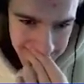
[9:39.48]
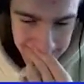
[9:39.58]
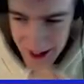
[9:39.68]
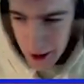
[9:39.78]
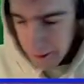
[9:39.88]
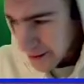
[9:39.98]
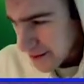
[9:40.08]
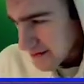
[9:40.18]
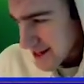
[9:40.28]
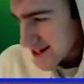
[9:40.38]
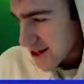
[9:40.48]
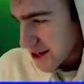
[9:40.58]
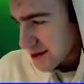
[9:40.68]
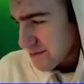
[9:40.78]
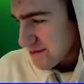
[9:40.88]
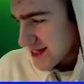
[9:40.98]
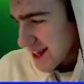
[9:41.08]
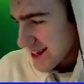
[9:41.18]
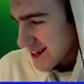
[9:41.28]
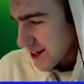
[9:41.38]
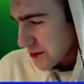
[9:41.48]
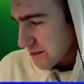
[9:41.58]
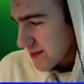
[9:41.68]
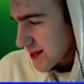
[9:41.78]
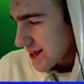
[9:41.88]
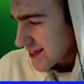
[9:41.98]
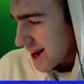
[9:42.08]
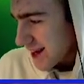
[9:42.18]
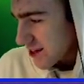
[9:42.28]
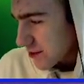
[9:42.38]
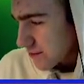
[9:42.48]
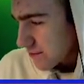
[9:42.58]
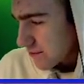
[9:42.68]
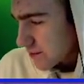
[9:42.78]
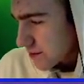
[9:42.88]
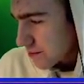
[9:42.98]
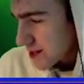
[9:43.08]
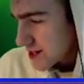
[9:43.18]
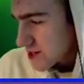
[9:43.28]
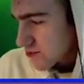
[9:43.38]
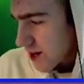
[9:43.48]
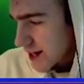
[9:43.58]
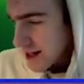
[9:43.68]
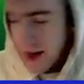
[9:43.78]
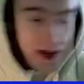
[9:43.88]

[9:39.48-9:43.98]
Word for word: We got pulled. That's not good. That ain't good. That ain't good. Brent, it's raining.